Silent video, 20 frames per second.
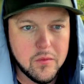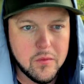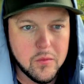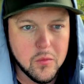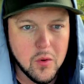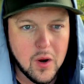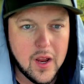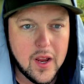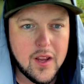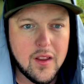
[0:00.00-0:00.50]

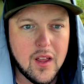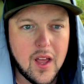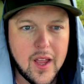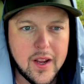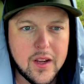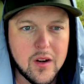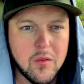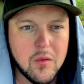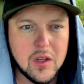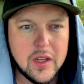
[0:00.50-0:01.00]
right? I
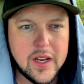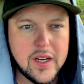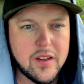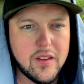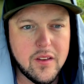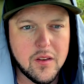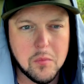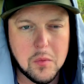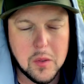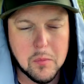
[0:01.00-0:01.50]
can relate to
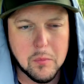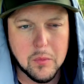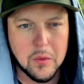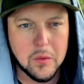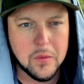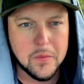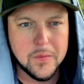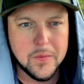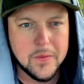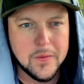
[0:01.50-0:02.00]
these
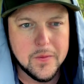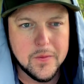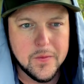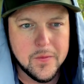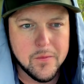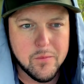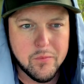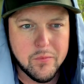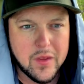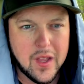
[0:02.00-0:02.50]
people.
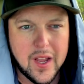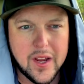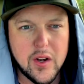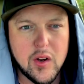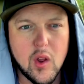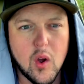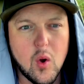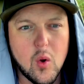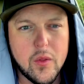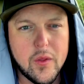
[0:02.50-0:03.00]
I
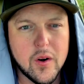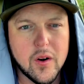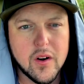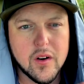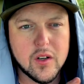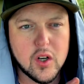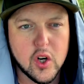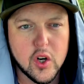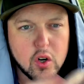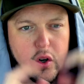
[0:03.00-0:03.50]
know
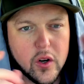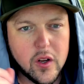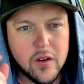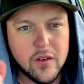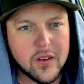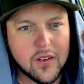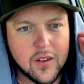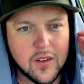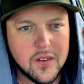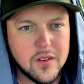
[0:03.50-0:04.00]
their
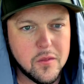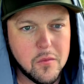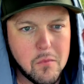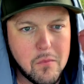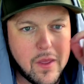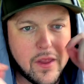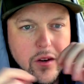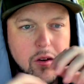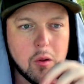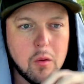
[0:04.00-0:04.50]
current
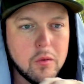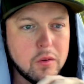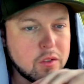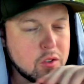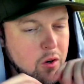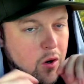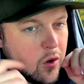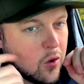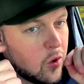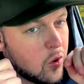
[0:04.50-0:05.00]
mental
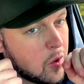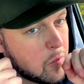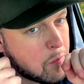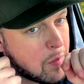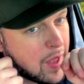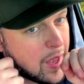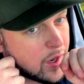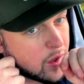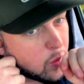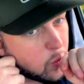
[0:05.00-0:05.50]
struggle and
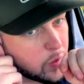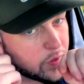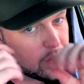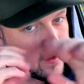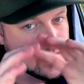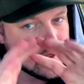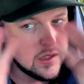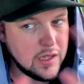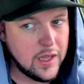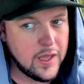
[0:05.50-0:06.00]
battle with
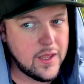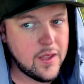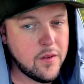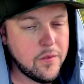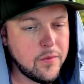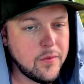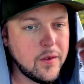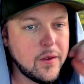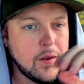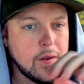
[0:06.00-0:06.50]
this
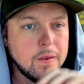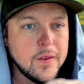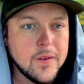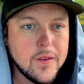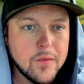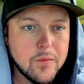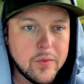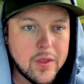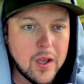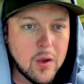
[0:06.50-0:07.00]
life
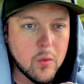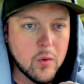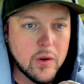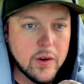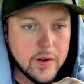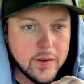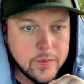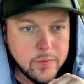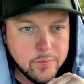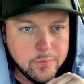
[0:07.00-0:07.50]
that we're
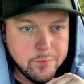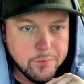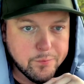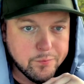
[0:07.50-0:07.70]
in